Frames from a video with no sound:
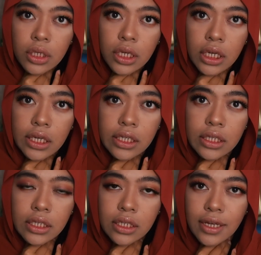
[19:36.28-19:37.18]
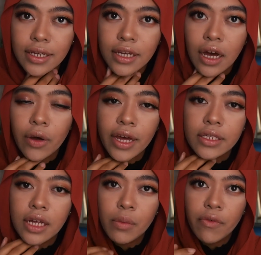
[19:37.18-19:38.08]
And yeah, oh yeah,
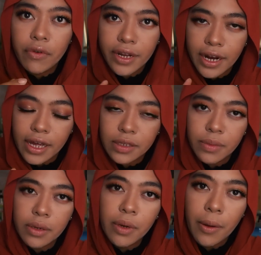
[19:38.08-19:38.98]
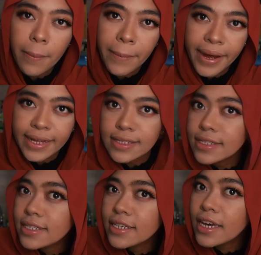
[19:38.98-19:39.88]
some of you did ask me about my
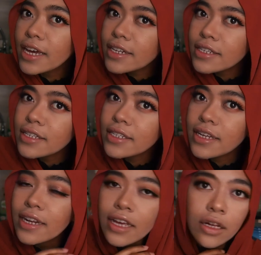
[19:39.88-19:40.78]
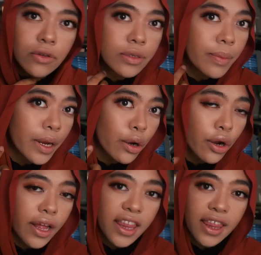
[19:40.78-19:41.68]
skin. Is it like looks better?
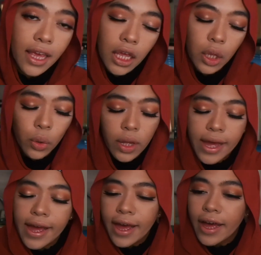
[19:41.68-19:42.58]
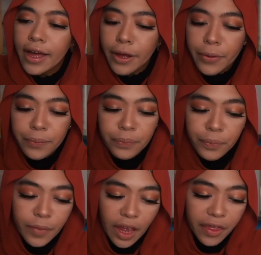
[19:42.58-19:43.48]
Thank you.
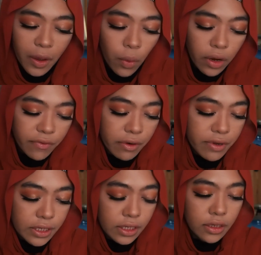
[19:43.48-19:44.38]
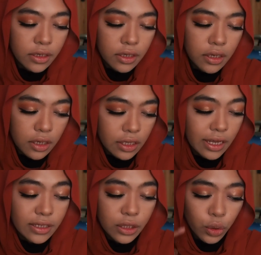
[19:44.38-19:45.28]
I think one of the reasons,
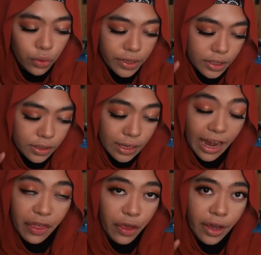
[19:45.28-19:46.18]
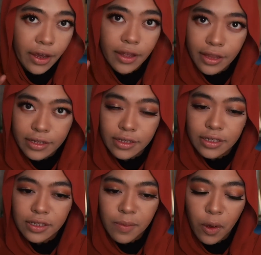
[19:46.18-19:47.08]
there's the two reasons, I think, this is
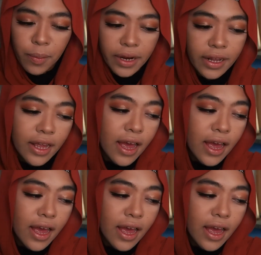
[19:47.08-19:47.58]
just my opinion,